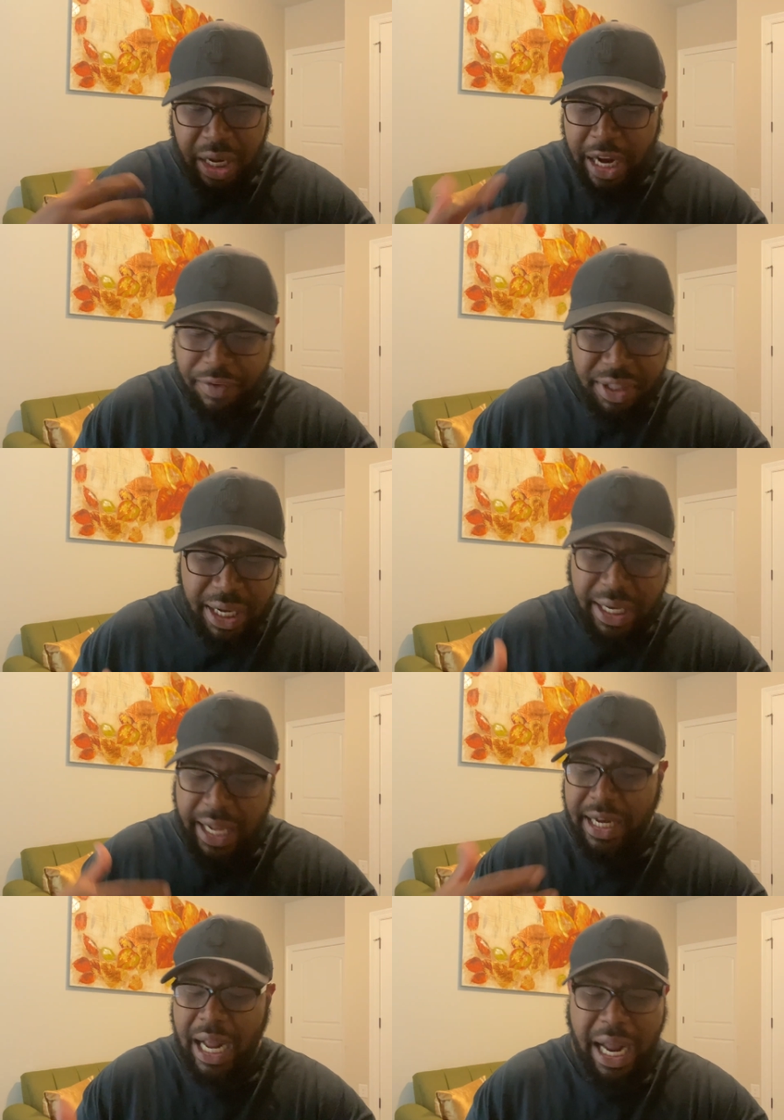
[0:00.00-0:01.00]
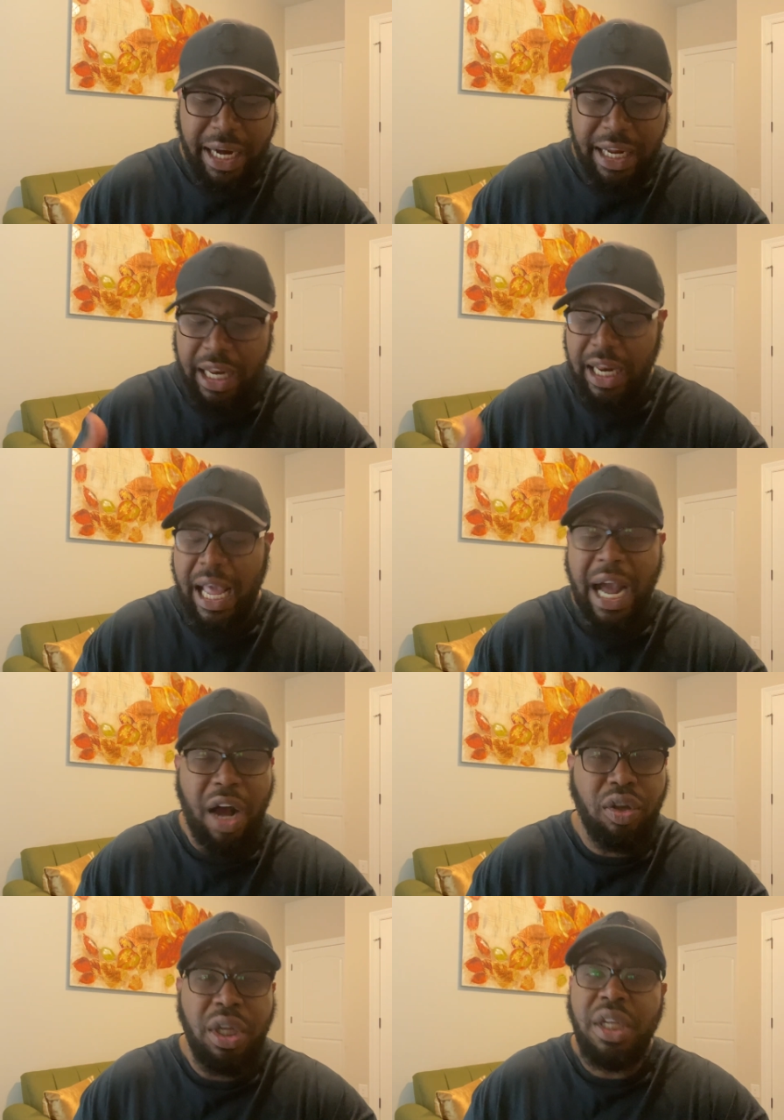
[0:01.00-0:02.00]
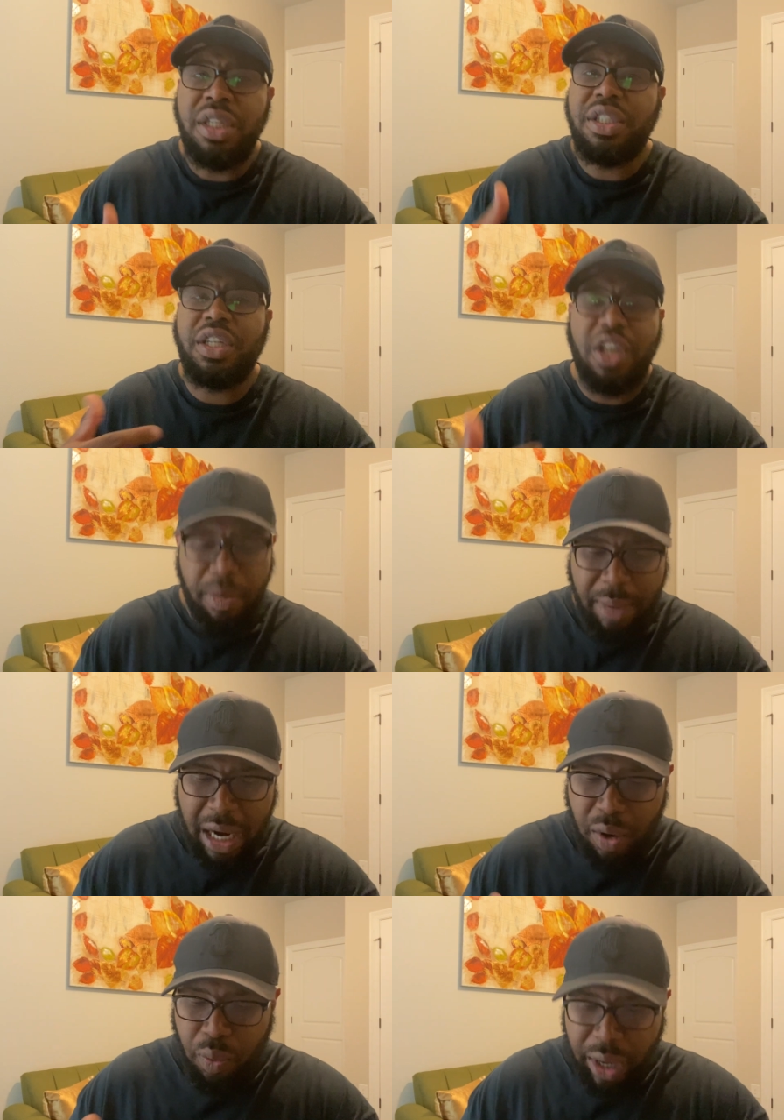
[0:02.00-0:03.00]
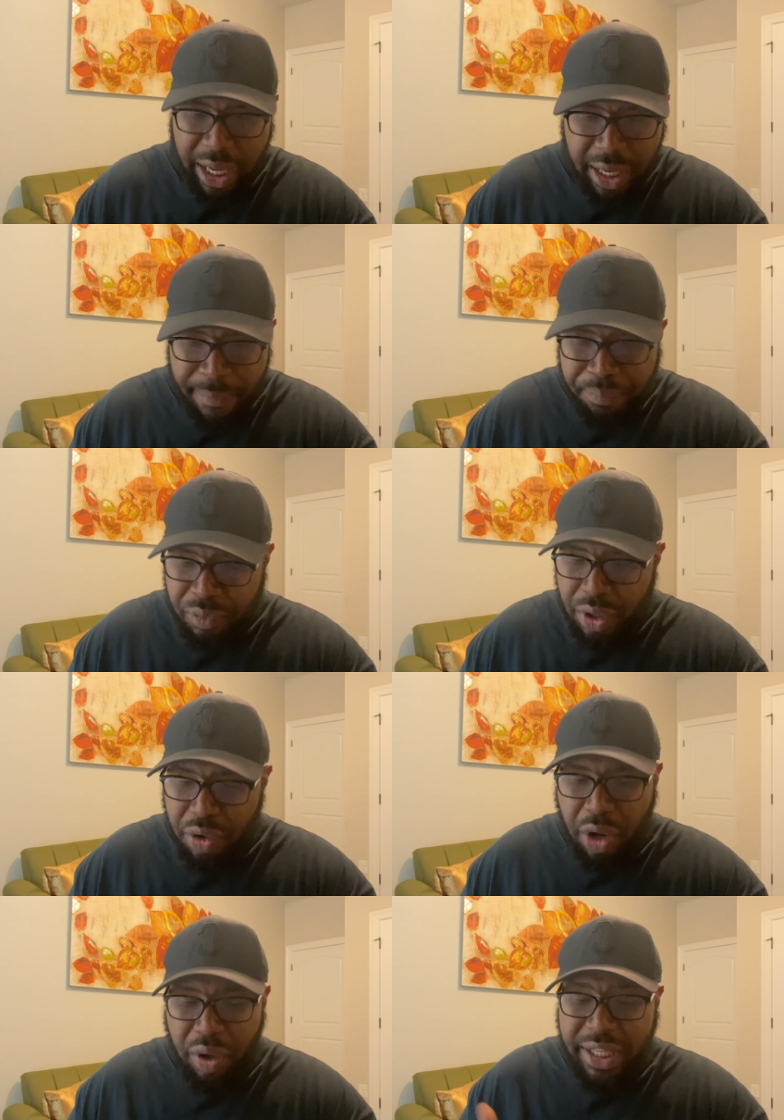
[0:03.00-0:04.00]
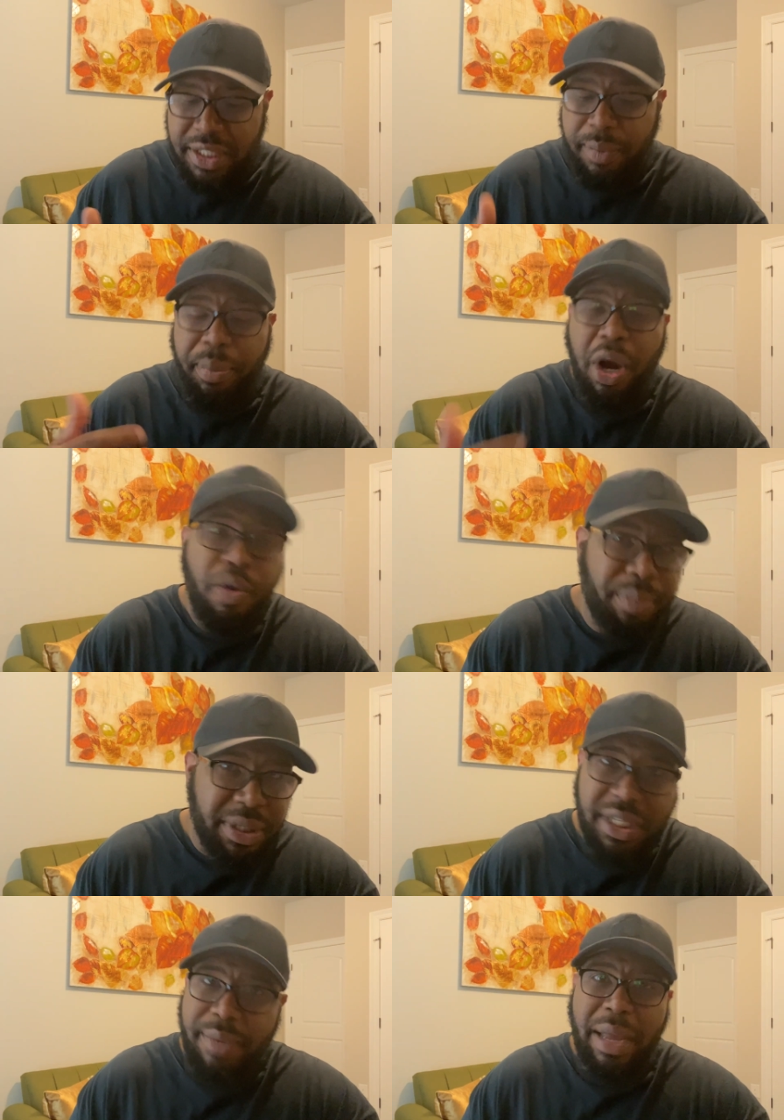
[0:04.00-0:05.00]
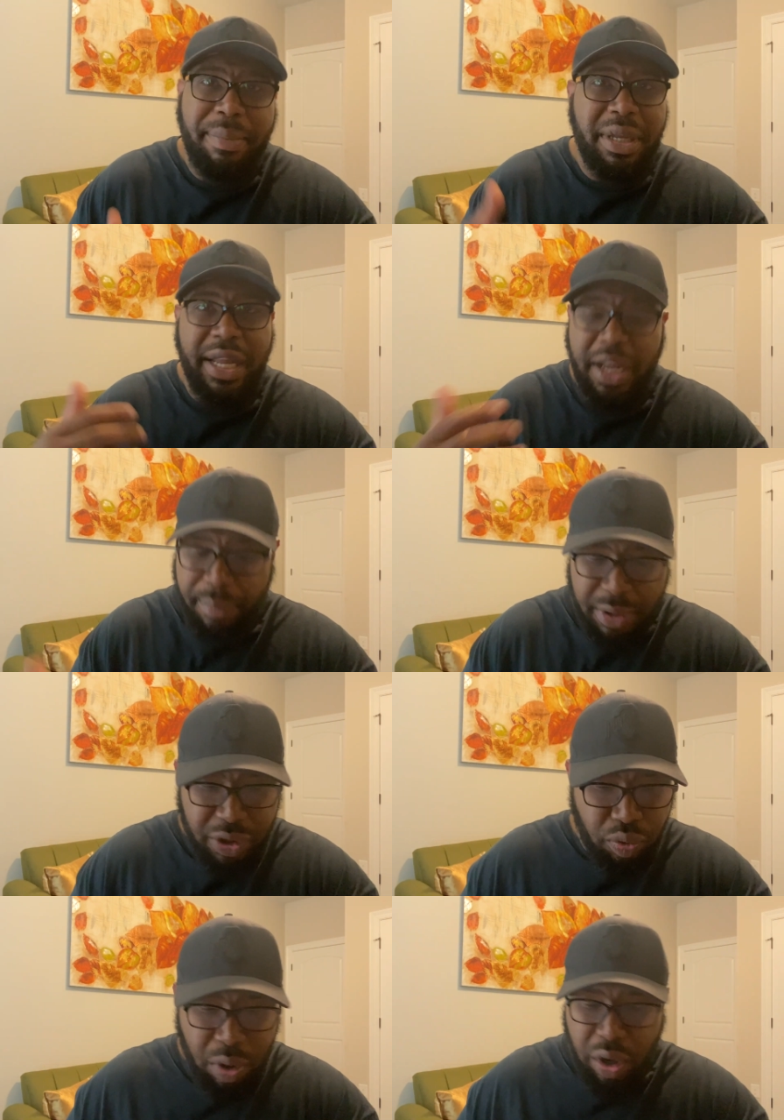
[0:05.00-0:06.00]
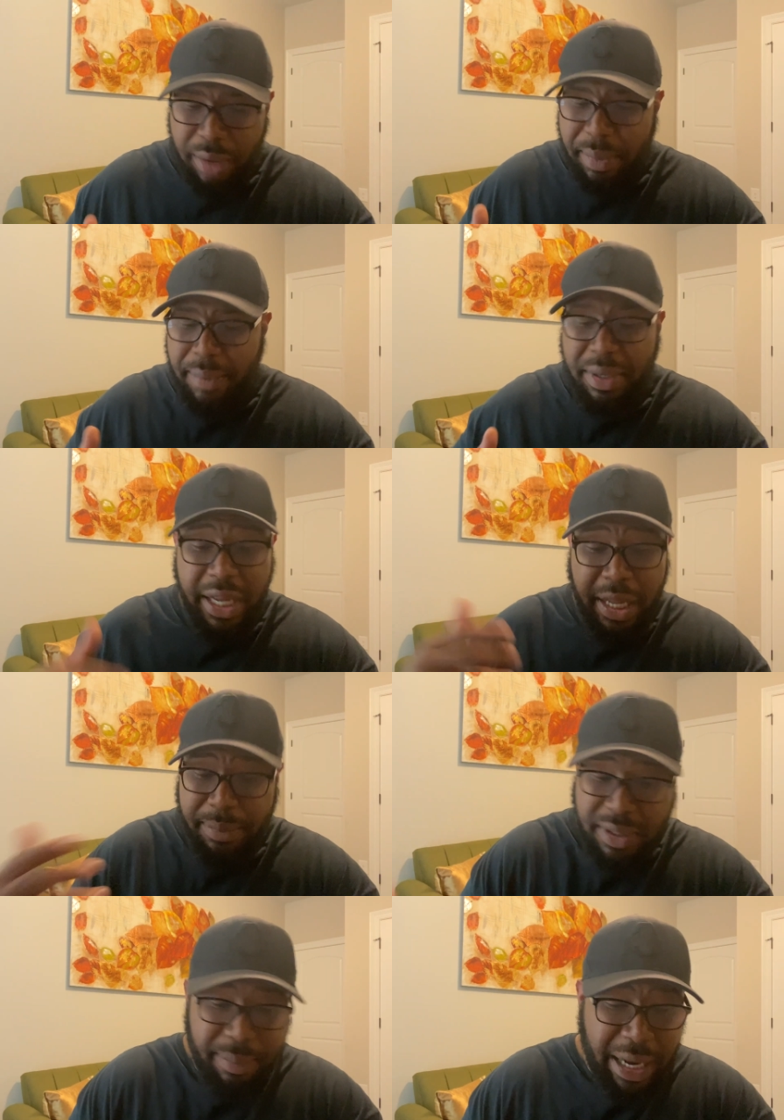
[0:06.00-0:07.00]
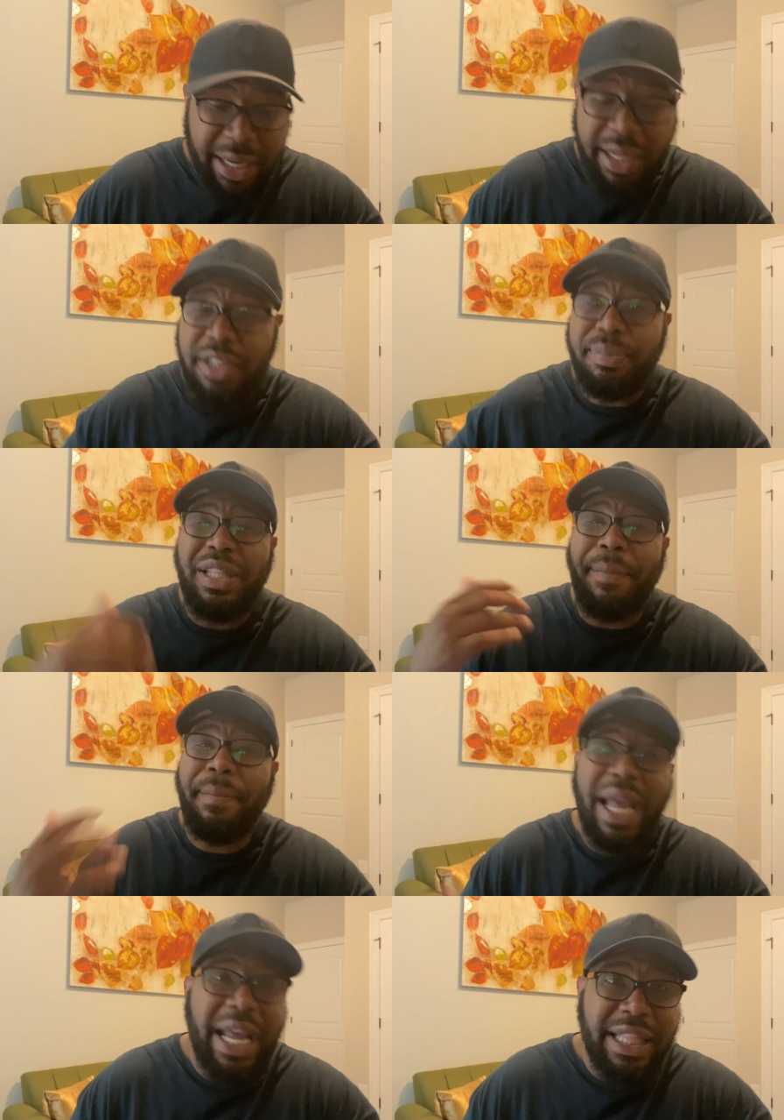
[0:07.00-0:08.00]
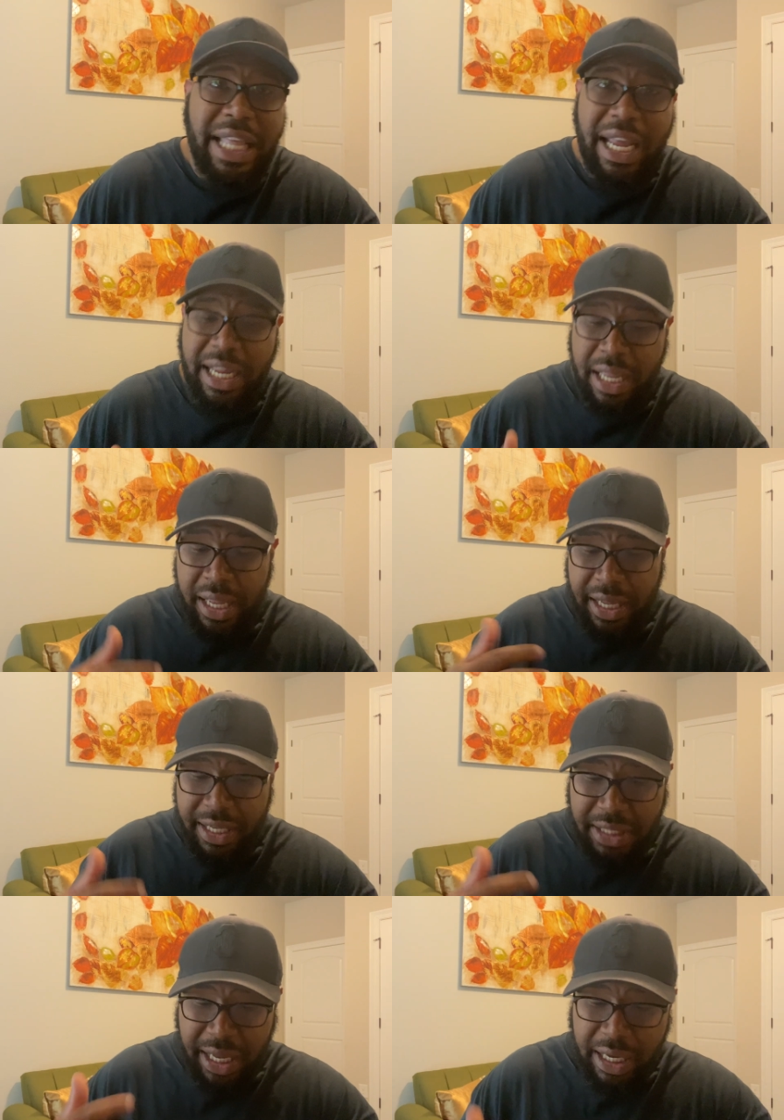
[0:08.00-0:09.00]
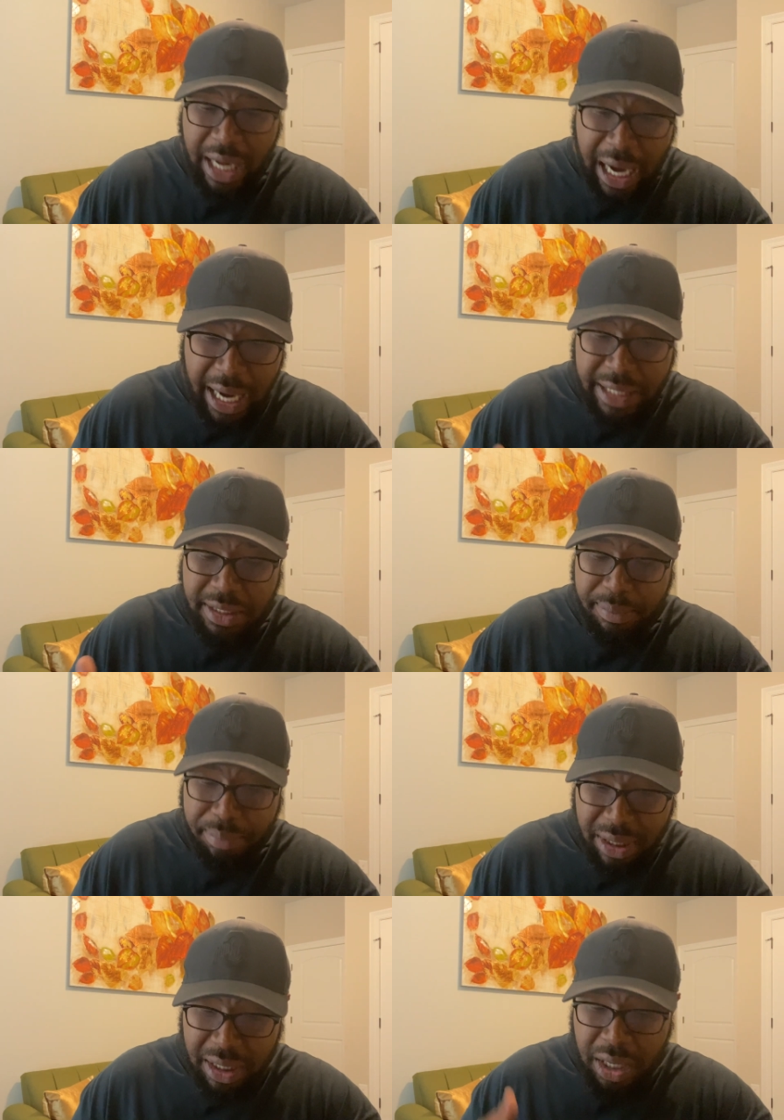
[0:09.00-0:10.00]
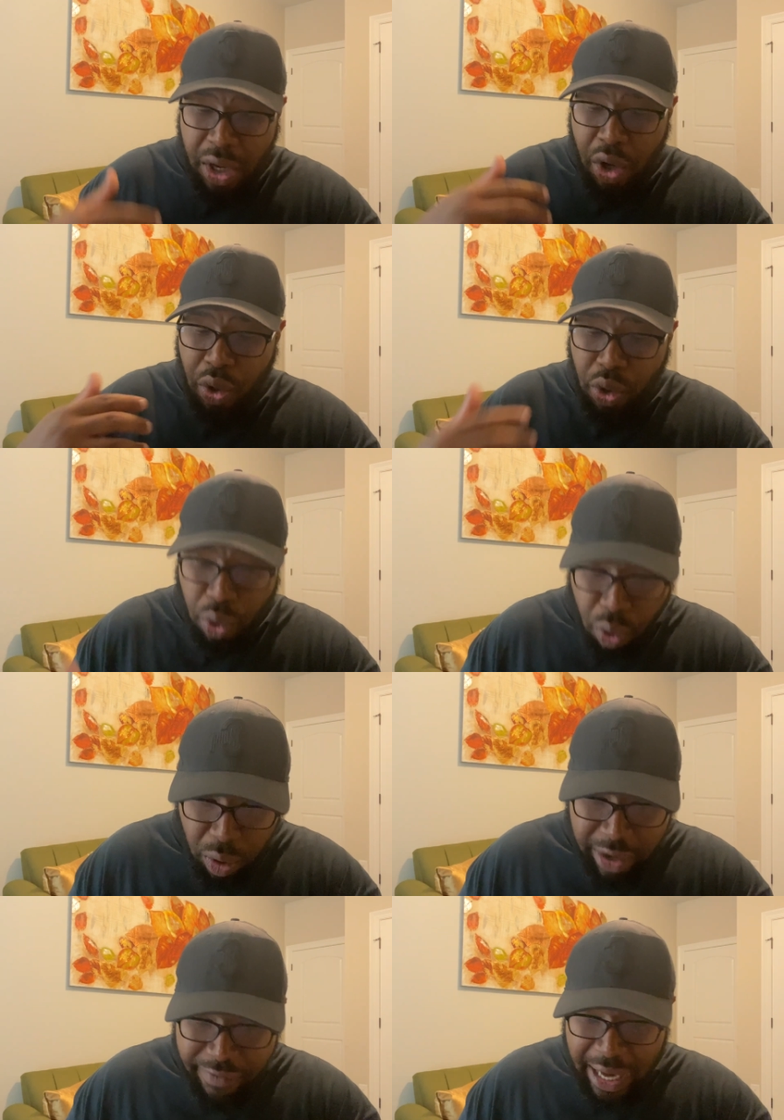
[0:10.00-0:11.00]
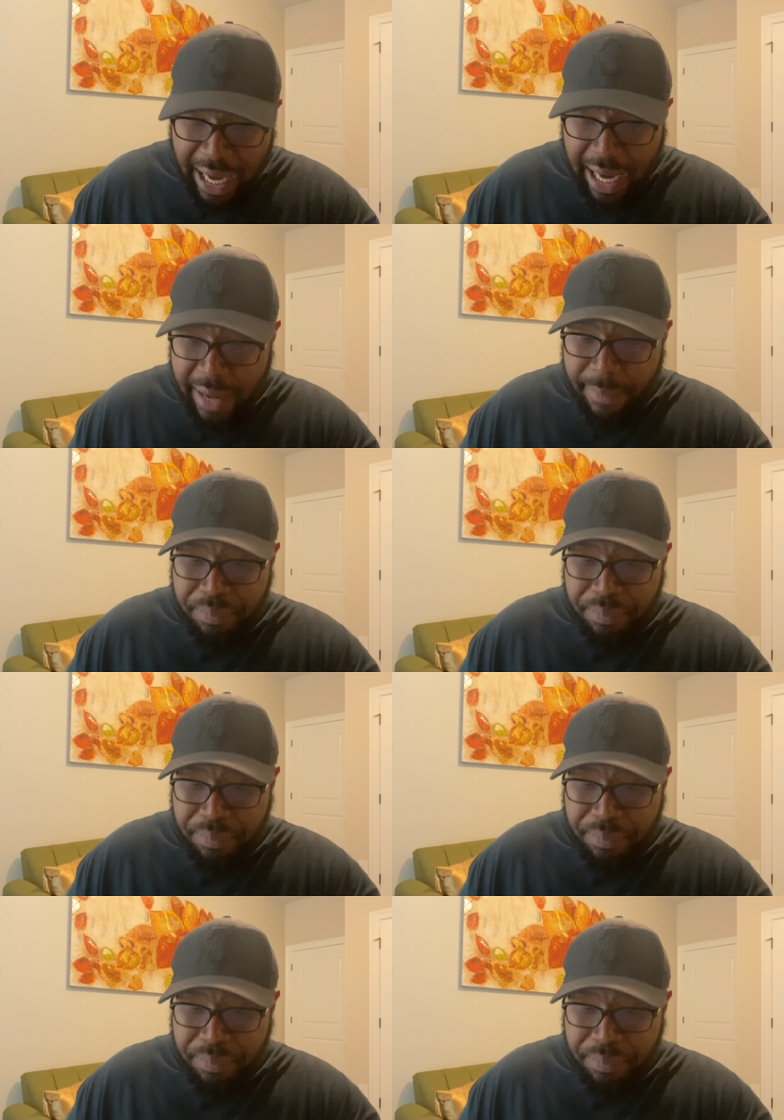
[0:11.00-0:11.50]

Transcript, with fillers: everything that God allowed to come our way, you know, it's a purpose. It may be to help us grow, it may be to help somebody else, but the main thing is that God to be glorified.